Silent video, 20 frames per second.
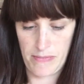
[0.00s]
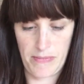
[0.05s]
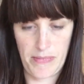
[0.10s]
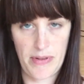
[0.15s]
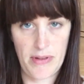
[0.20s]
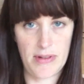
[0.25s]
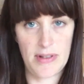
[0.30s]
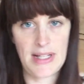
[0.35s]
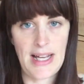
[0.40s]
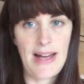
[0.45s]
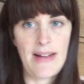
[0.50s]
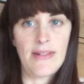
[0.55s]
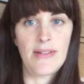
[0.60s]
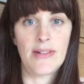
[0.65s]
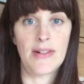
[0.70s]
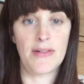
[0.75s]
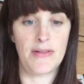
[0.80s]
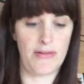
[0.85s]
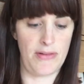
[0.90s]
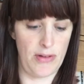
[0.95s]
put down
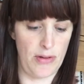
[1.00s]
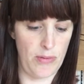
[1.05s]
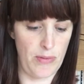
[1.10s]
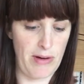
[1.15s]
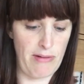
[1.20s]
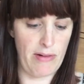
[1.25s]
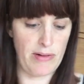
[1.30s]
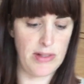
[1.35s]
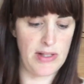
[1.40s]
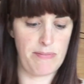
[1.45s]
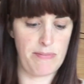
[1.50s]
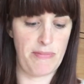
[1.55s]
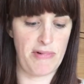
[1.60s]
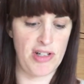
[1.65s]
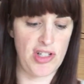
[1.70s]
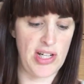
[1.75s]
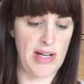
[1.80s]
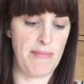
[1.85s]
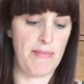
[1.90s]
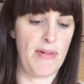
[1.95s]
on the floor where I was
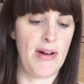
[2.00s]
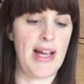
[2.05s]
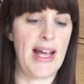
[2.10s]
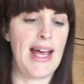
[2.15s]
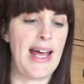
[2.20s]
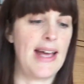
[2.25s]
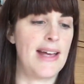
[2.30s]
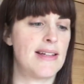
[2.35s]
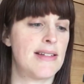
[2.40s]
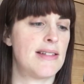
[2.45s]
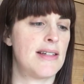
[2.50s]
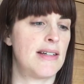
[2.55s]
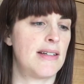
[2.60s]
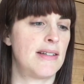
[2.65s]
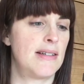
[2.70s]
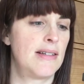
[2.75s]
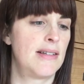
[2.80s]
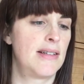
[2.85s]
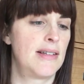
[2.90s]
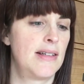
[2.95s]
brushing my hair, so
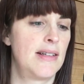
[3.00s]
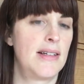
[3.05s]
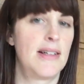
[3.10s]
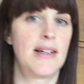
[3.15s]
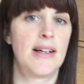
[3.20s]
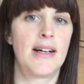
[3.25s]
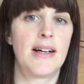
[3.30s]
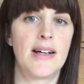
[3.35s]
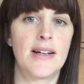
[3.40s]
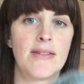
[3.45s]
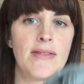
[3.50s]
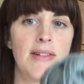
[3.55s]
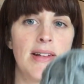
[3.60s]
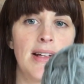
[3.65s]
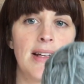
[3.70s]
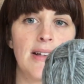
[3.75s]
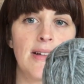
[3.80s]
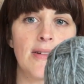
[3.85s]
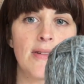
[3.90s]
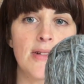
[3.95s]

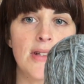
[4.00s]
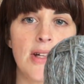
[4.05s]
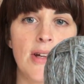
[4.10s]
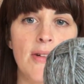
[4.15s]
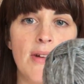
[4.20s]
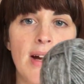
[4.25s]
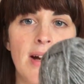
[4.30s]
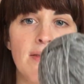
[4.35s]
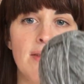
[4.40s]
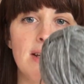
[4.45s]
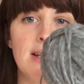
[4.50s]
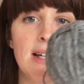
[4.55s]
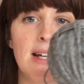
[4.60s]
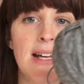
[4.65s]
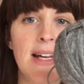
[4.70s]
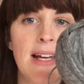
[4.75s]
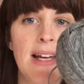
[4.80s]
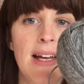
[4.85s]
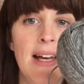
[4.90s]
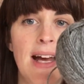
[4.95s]
hopefully they're not too covered.
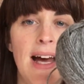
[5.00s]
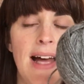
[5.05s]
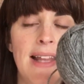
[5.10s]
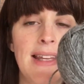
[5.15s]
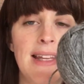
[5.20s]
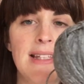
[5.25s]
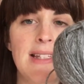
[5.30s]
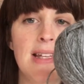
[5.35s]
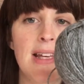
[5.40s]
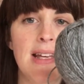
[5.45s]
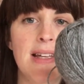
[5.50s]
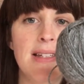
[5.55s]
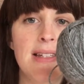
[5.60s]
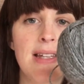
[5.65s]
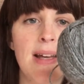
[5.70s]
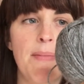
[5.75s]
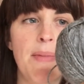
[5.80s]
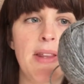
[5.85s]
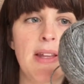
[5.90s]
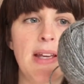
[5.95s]
And this is
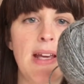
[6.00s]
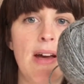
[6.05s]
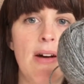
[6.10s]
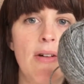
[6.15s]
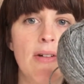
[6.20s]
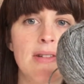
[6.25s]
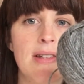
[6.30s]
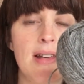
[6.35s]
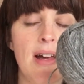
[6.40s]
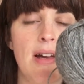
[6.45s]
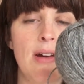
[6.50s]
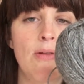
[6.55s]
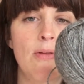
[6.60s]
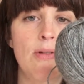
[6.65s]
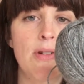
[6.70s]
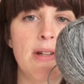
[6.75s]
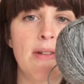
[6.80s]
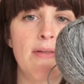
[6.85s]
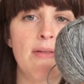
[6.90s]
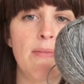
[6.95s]
some of the yarns that I
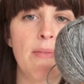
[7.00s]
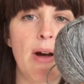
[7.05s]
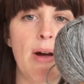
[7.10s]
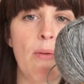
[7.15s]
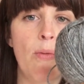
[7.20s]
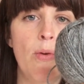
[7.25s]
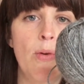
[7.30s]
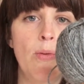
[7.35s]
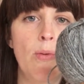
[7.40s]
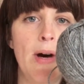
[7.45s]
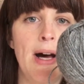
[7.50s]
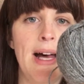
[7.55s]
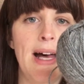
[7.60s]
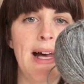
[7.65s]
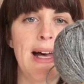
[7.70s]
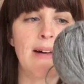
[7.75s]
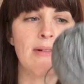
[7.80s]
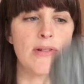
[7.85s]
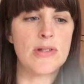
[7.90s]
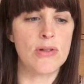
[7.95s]
ordered from my wool
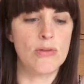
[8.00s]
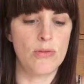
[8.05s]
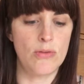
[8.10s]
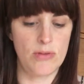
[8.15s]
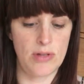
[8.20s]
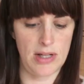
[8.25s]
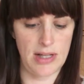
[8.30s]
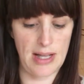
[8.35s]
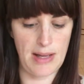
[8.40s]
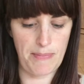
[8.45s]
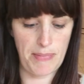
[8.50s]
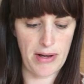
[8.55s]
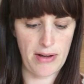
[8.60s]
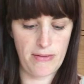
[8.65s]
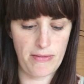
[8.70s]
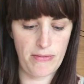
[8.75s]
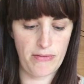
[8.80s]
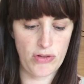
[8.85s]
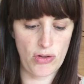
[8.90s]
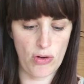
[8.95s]
warehouse order. They're
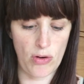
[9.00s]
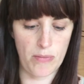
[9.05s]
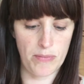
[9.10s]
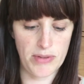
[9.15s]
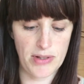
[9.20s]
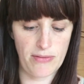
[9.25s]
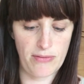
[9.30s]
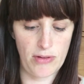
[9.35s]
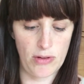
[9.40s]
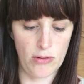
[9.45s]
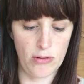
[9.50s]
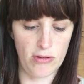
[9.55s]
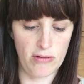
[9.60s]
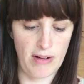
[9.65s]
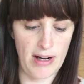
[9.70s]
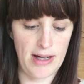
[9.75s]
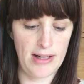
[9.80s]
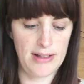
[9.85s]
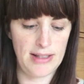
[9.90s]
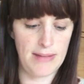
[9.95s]
both Drops
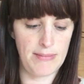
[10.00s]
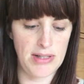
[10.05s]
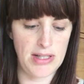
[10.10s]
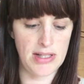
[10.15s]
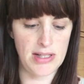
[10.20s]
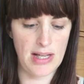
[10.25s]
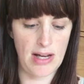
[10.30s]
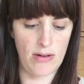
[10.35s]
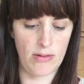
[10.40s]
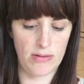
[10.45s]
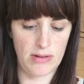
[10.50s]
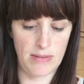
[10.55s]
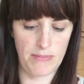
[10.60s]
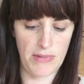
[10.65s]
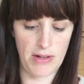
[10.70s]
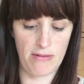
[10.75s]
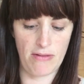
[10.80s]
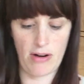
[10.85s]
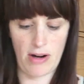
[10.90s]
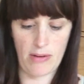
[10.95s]
Flora. Let me just hold them
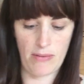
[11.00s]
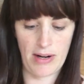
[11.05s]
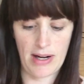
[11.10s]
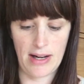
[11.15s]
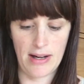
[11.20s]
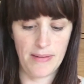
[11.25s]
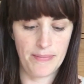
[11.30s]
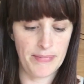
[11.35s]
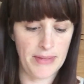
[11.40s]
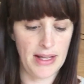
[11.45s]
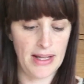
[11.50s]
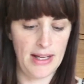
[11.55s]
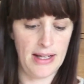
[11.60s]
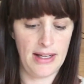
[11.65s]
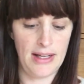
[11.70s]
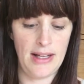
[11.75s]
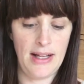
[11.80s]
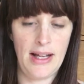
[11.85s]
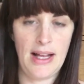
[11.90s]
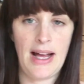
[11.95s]
the right way up.
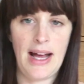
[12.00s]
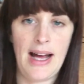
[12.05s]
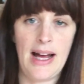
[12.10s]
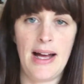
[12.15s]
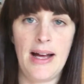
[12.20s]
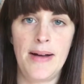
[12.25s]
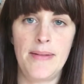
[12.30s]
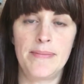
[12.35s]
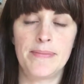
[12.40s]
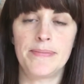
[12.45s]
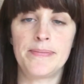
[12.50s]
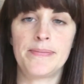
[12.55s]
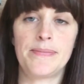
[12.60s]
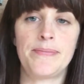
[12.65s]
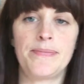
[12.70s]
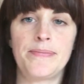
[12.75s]
Bit